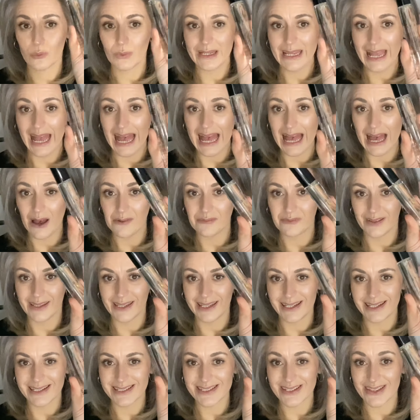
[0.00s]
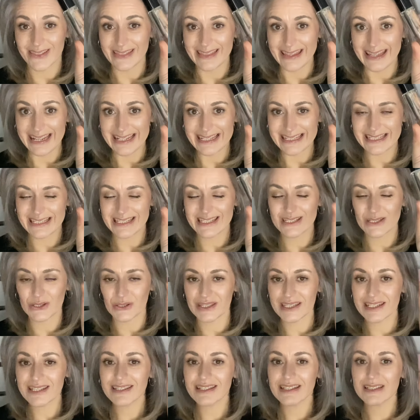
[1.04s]
we have is this. So
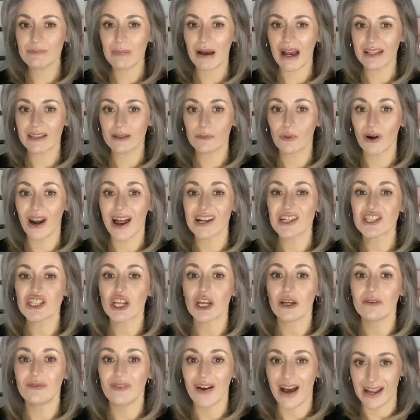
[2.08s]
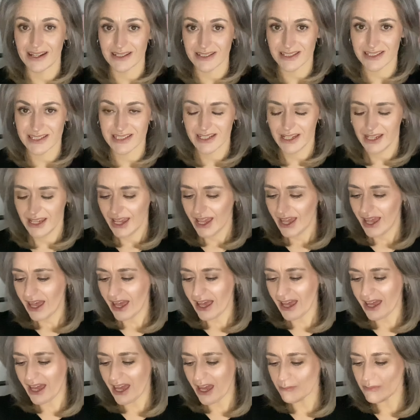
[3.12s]
this is by the brand Avant.
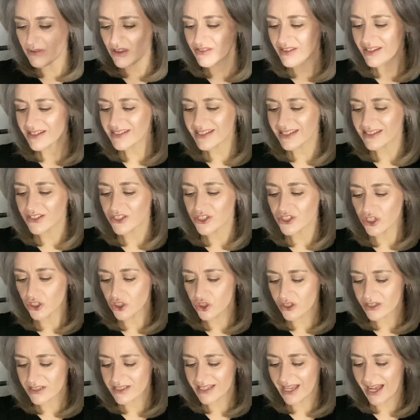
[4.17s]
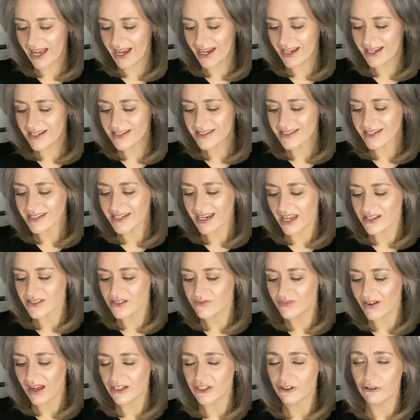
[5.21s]
This is a deluxe size. It has a
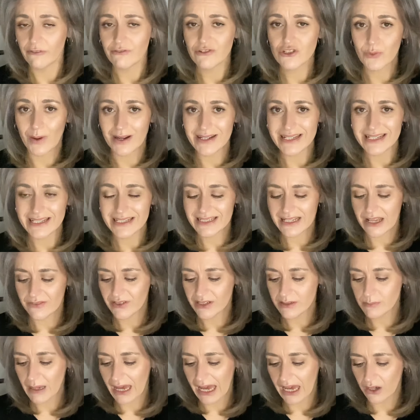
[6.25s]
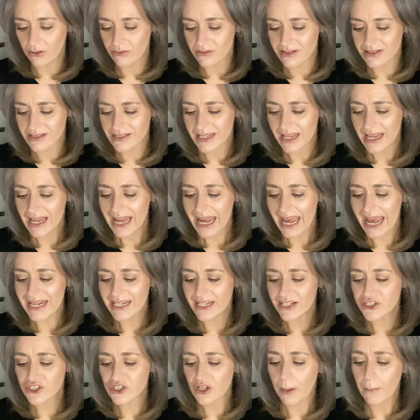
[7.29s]
value of £27 and
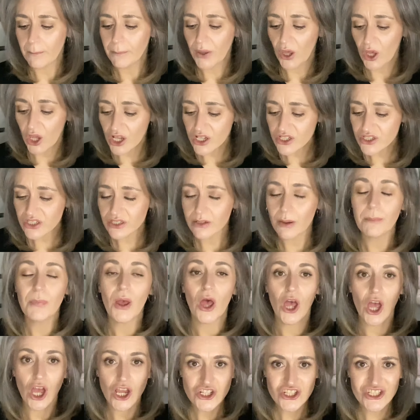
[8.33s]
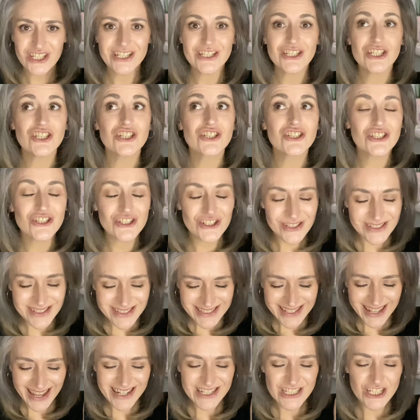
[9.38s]
it's Persian
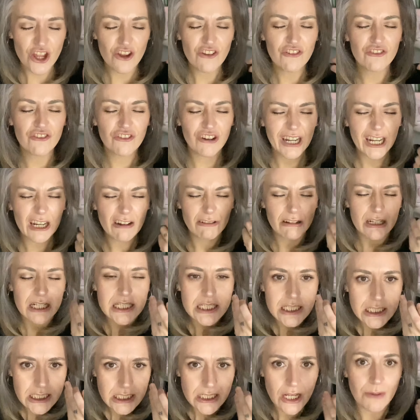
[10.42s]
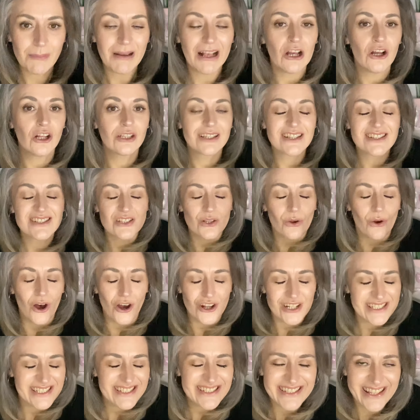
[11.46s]
Sunset Fragrance. Oh my God, that's so
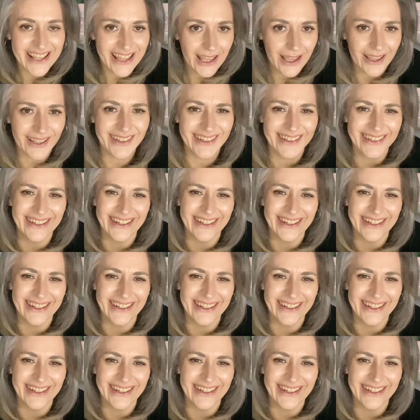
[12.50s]
hard to say.